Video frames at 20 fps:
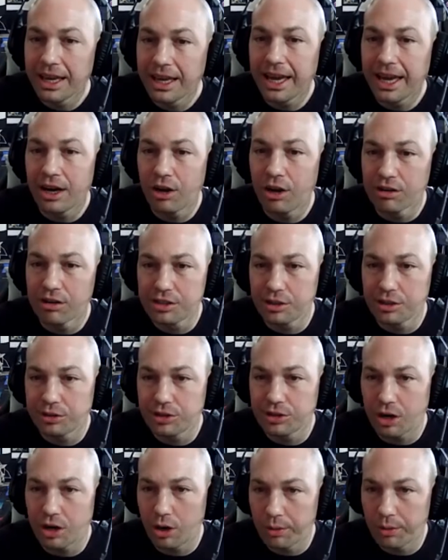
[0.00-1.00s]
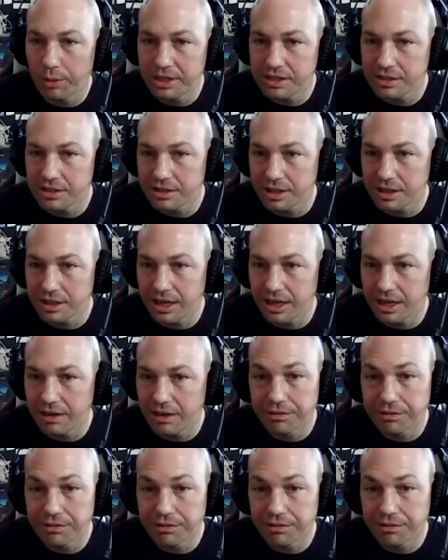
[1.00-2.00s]
and also to always
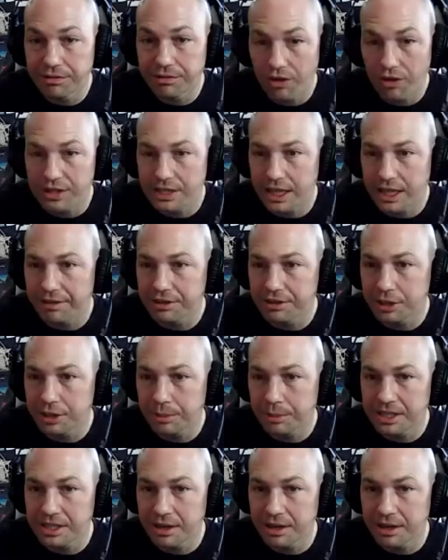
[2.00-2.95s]
for all this live streaming stuff,